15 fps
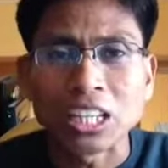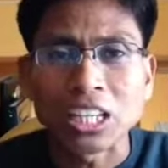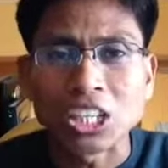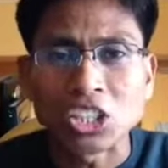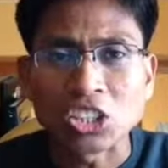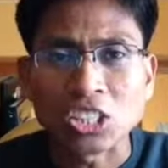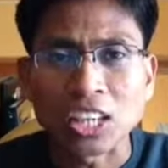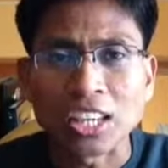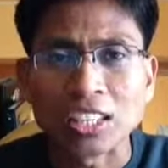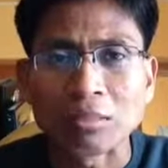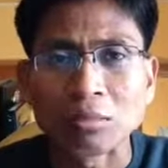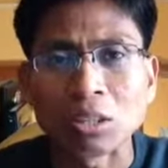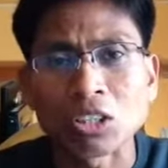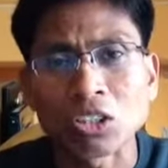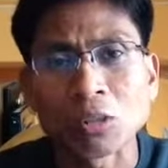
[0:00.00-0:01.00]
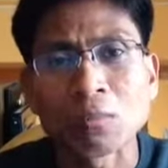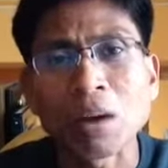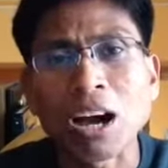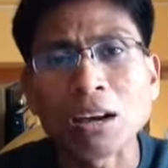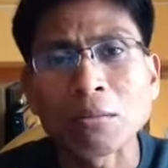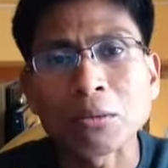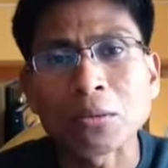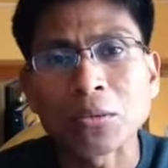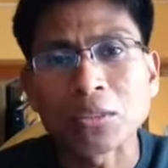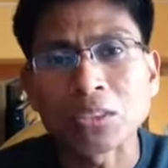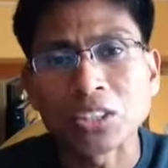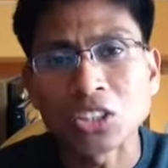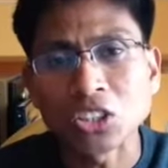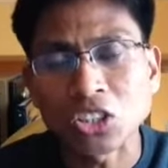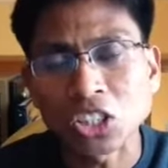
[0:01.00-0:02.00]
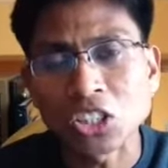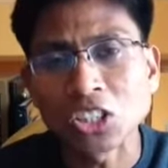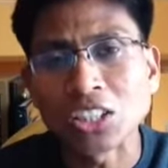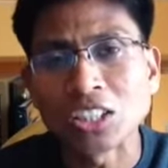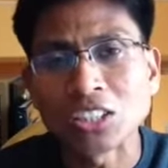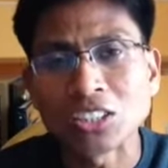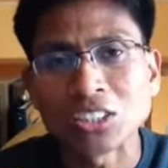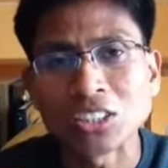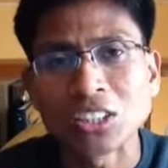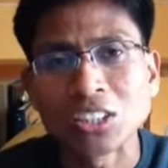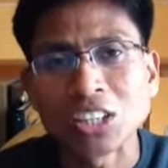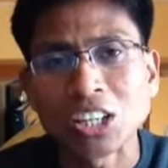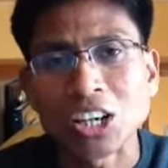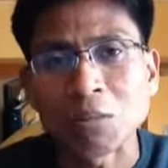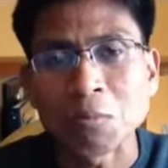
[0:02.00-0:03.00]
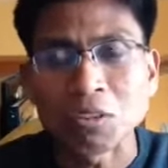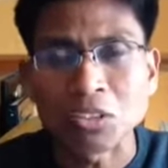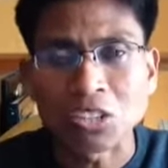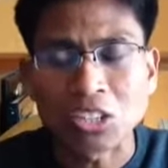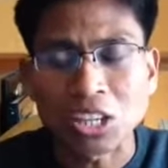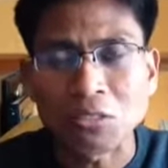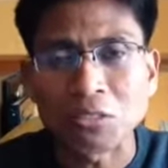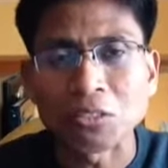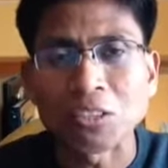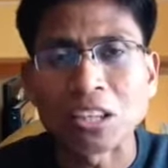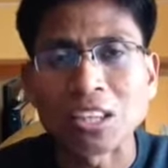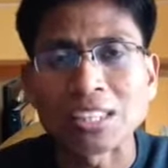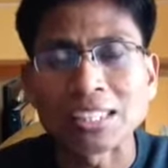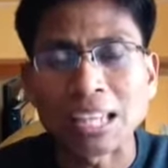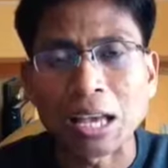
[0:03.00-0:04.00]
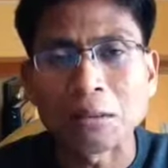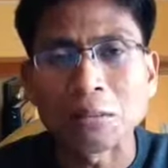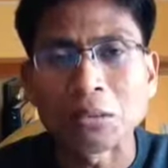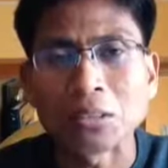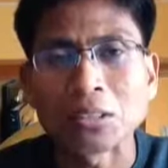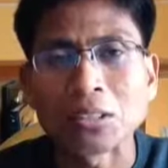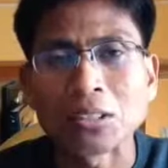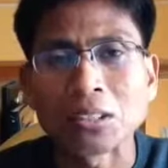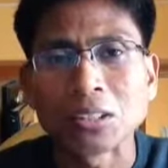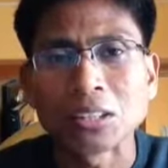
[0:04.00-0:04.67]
is saying, because the Bible is teaching us about the seventh day Sabbath.